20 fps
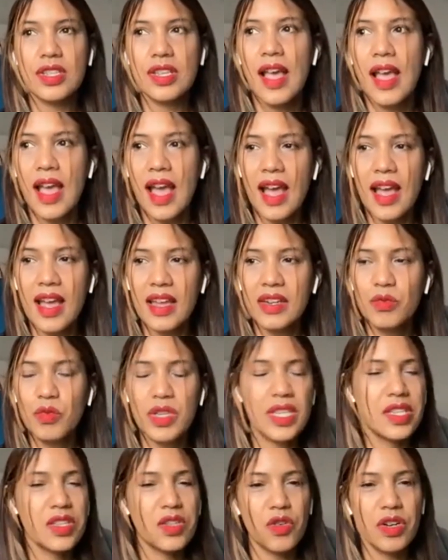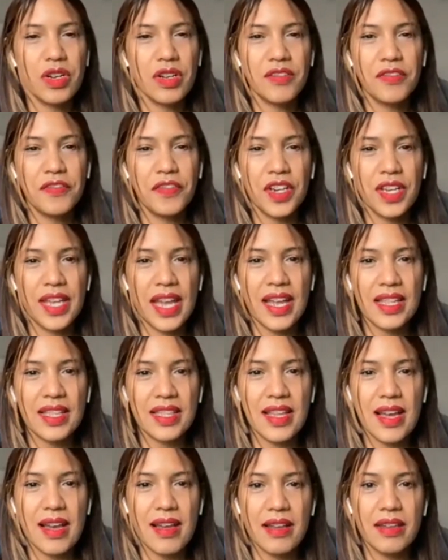And we sort of forget
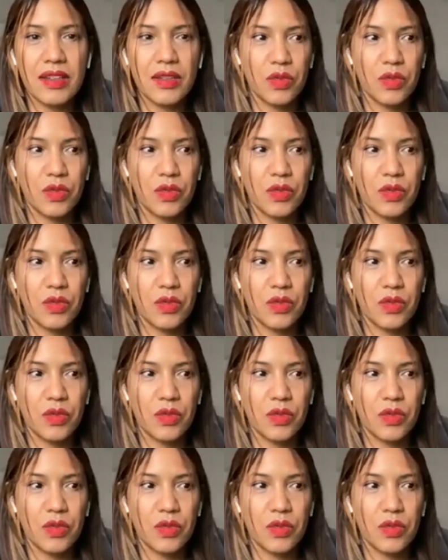that